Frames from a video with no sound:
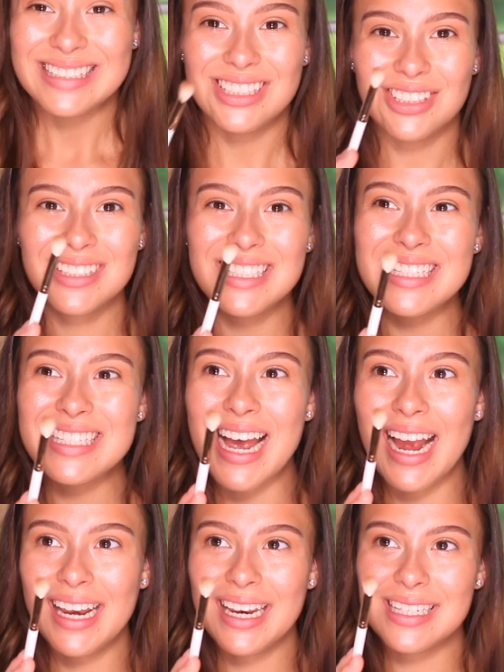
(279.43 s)
just the
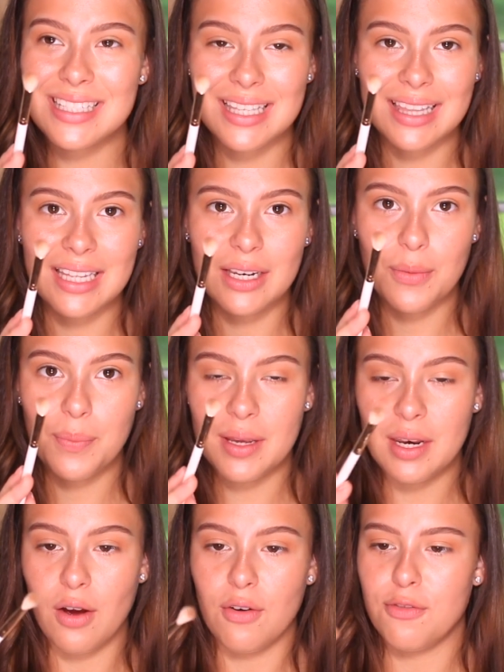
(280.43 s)
tiniest little
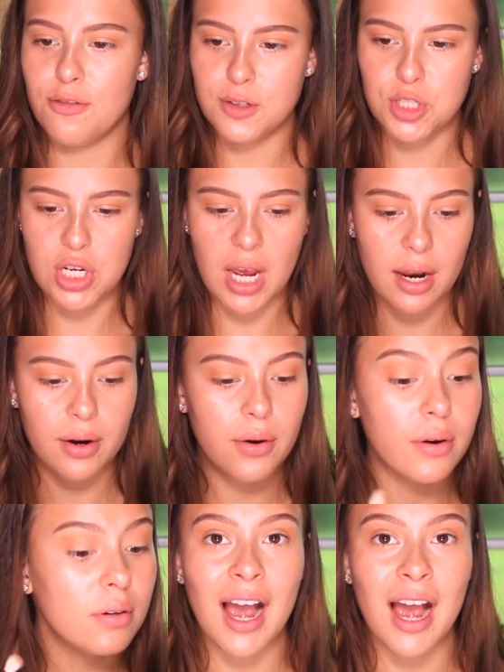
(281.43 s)
bit of shadow.